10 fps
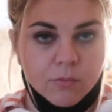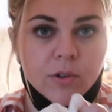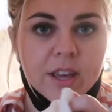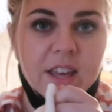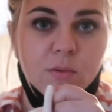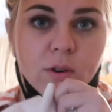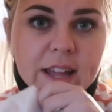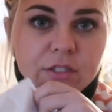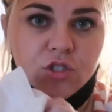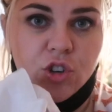Now we you
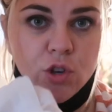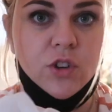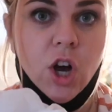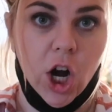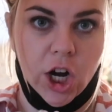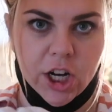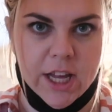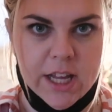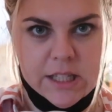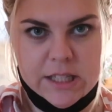went show me to
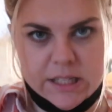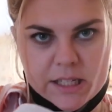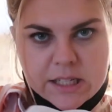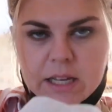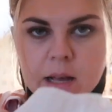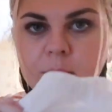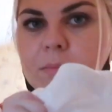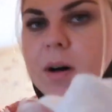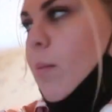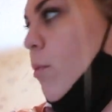Target. But
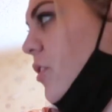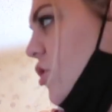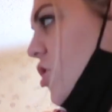mom wants to